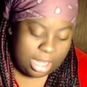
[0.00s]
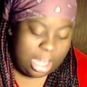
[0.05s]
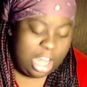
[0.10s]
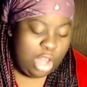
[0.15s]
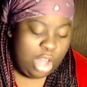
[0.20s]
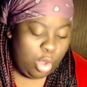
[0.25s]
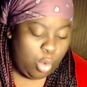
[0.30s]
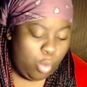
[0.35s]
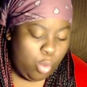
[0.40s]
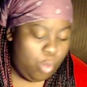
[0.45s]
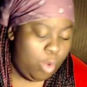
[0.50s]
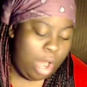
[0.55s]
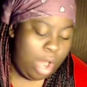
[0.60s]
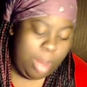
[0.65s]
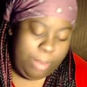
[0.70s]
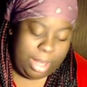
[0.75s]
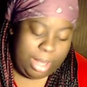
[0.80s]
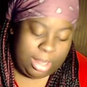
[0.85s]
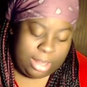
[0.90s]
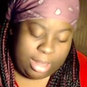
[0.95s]
wormy
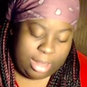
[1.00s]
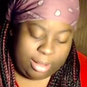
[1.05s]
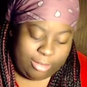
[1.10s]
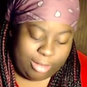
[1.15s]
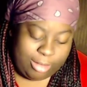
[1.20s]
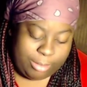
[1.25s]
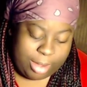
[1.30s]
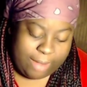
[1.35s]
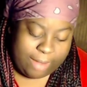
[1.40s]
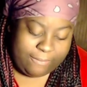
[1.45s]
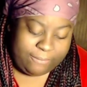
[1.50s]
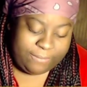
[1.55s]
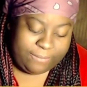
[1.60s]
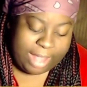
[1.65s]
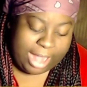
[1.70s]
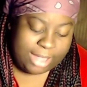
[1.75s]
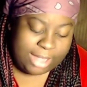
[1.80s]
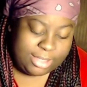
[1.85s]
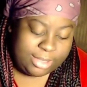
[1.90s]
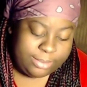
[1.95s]
length from her face.